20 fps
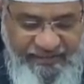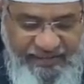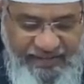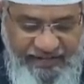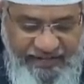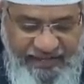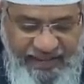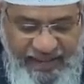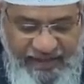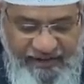
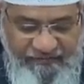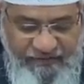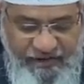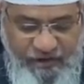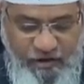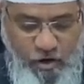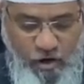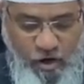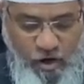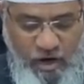then can
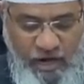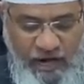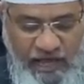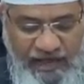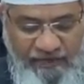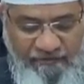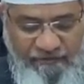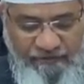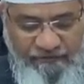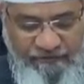we
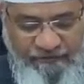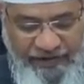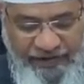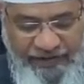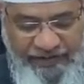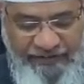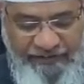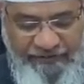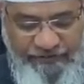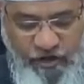call our
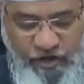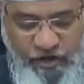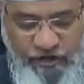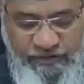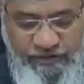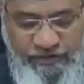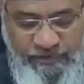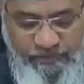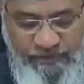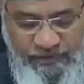friends
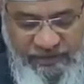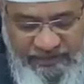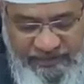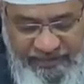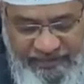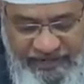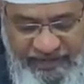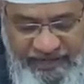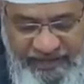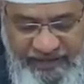on the
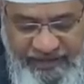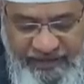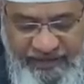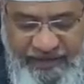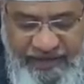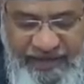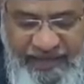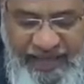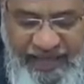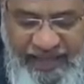birthday
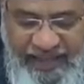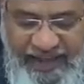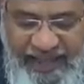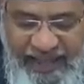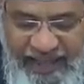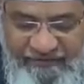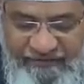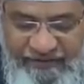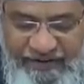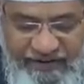and
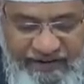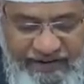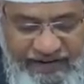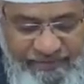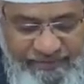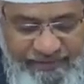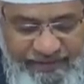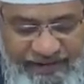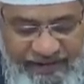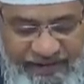have an
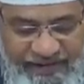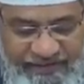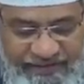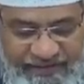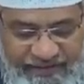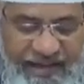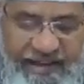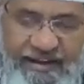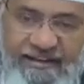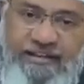Islamic
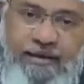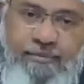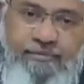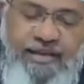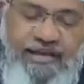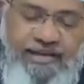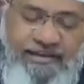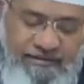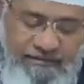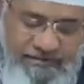lecture and
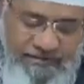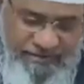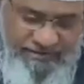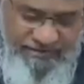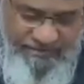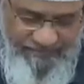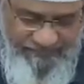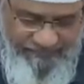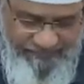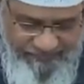Islamic
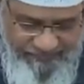activities?